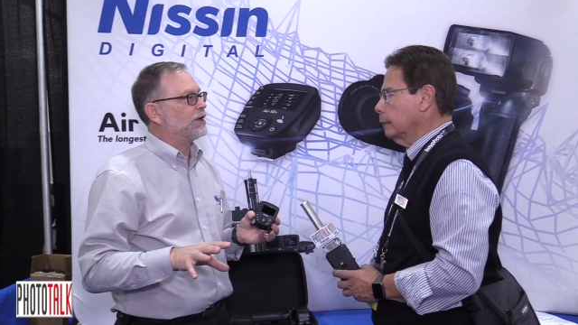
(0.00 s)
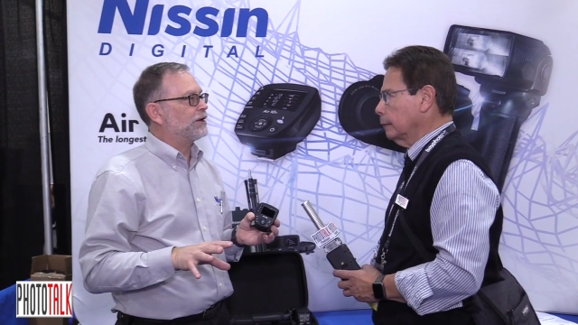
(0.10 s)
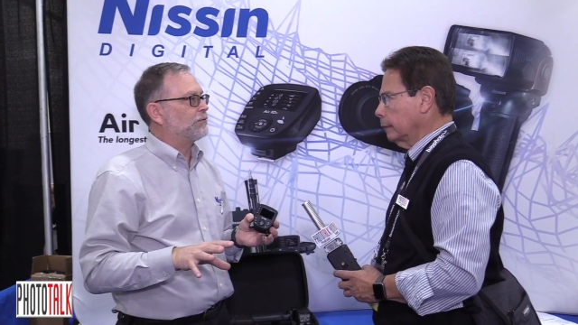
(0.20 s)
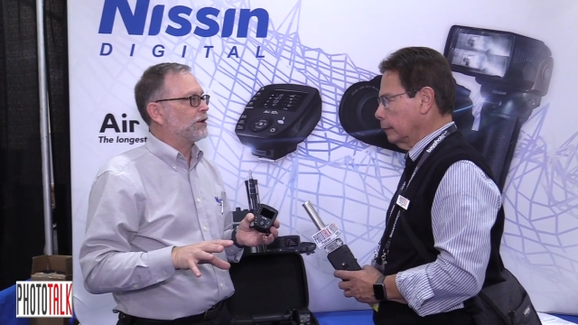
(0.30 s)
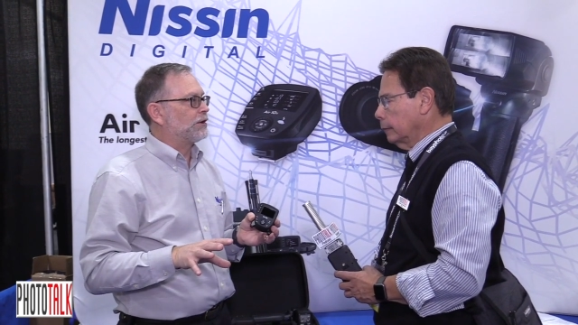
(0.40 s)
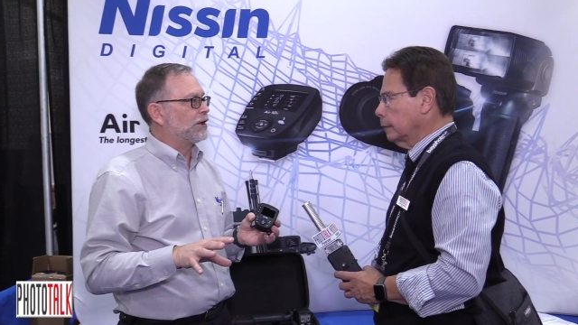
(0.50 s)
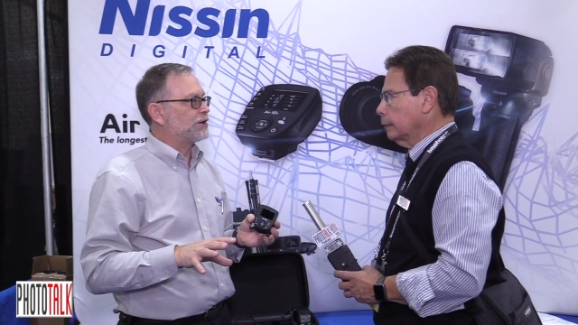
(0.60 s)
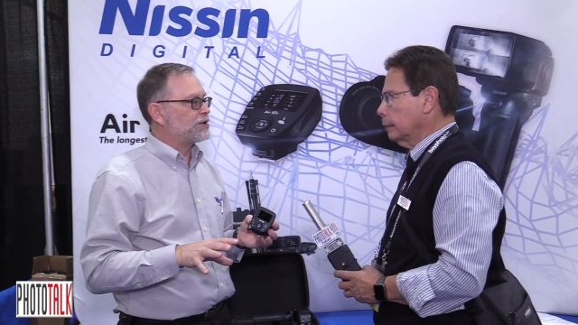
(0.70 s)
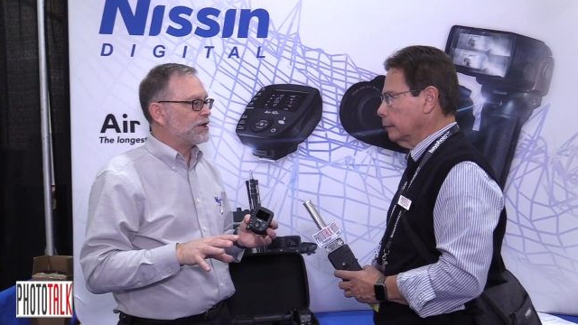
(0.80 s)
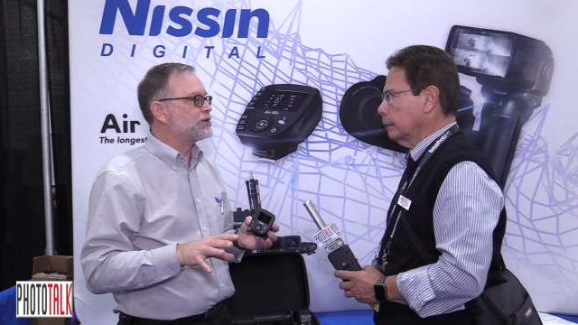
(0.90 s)
Speaker 1: it will
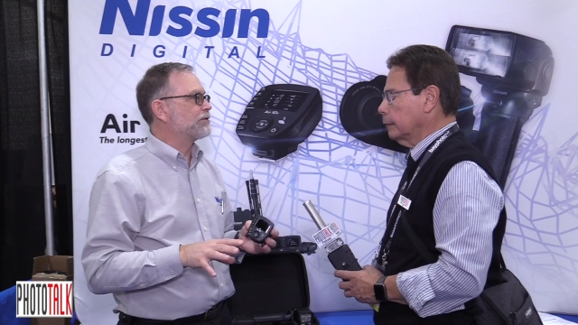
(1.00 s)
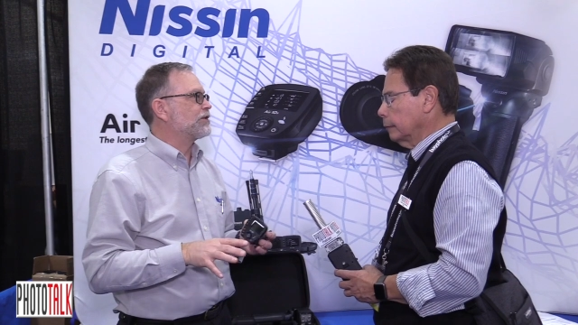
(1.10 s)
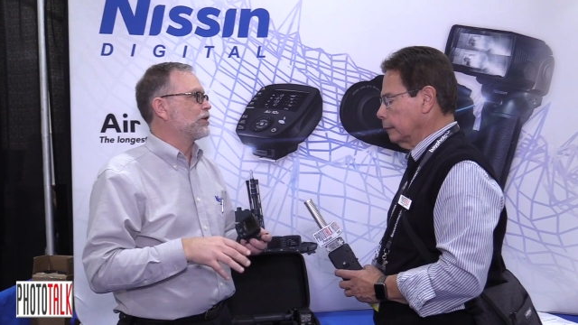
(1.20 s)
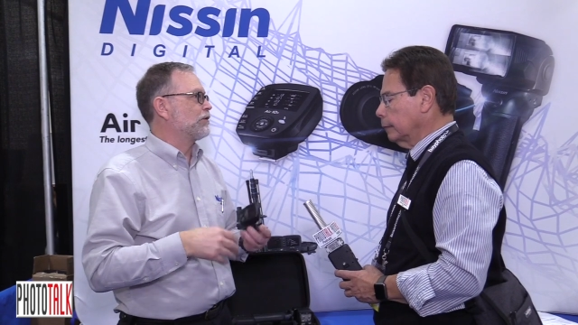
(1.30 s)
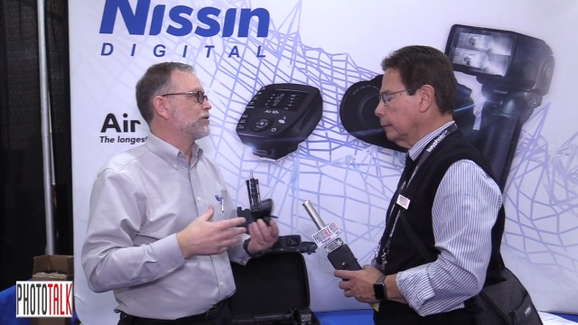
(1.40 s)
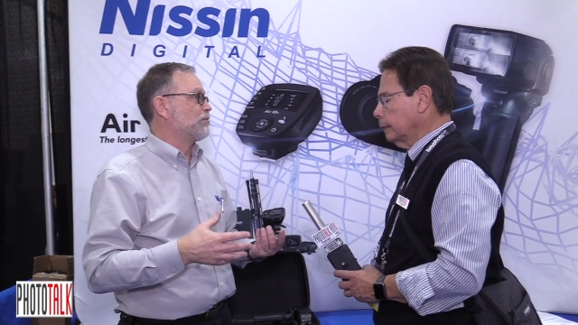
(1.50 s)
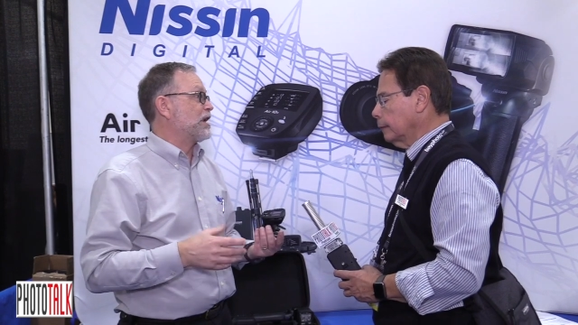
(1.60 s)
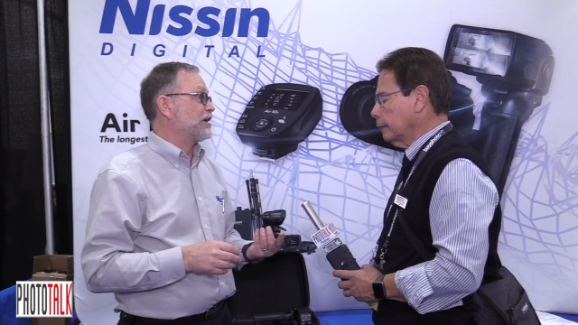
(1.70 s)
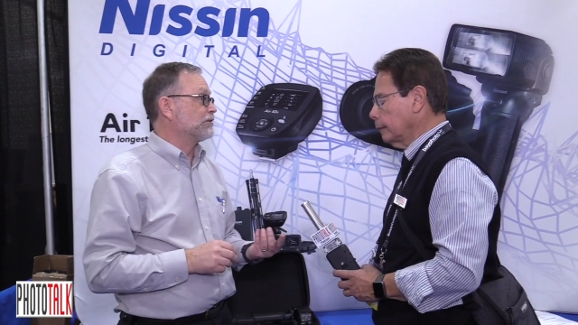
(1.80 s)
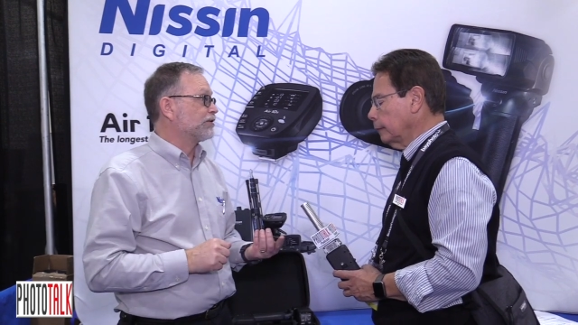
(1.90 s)
uh, change everything over to
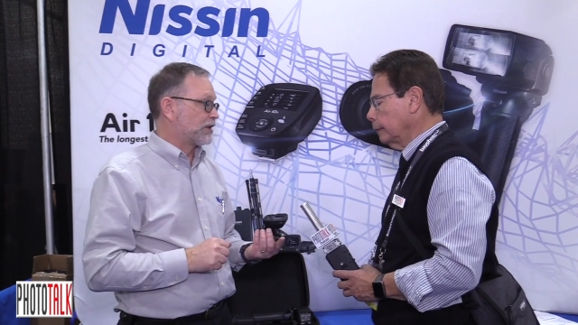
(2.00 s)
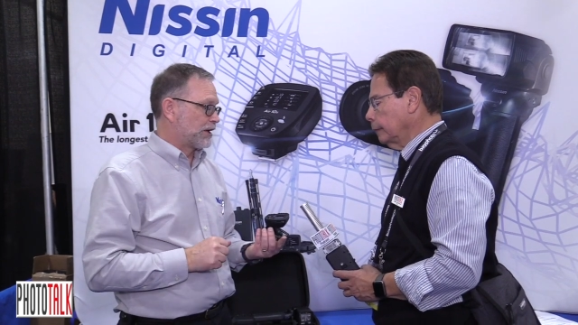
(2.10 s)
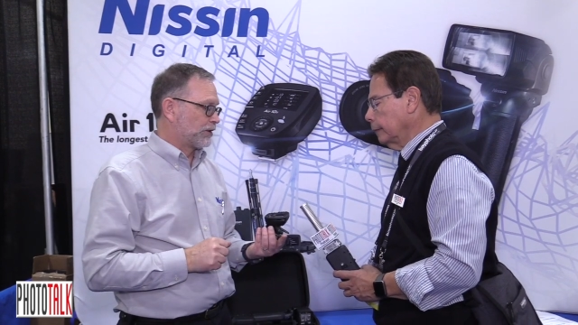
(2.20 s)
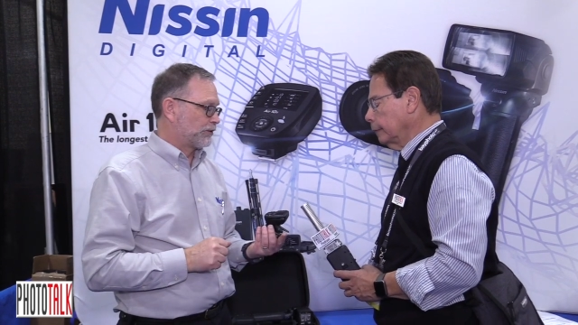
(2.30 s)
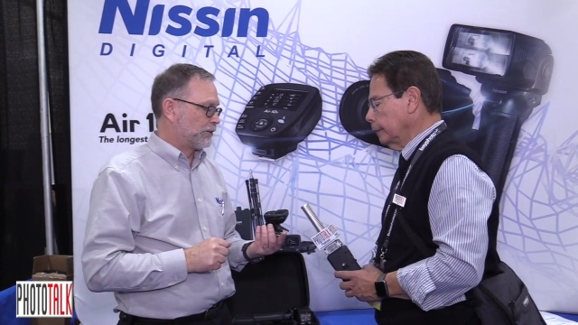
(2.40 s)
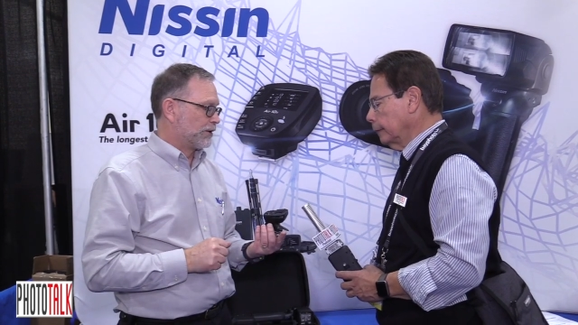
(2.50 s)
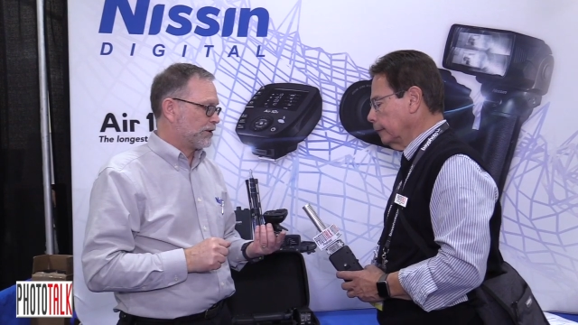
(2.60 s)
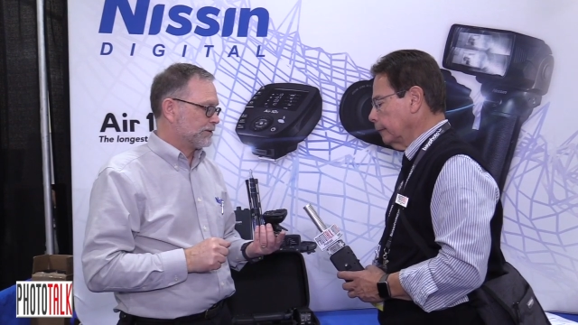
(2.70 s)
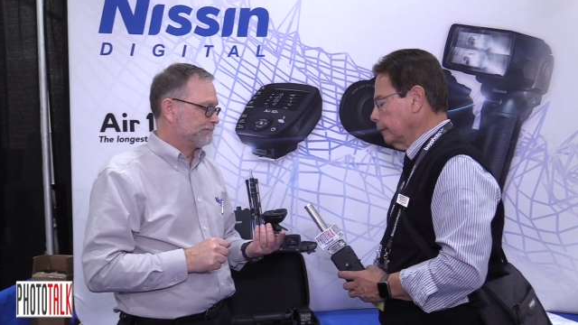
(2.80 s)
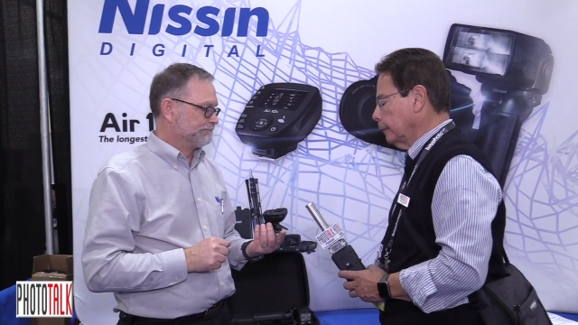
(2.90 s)
manual settings for
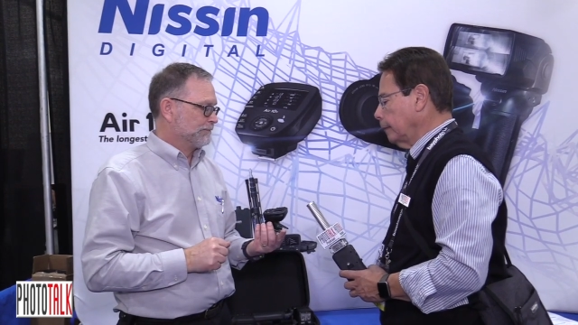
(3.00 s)
you.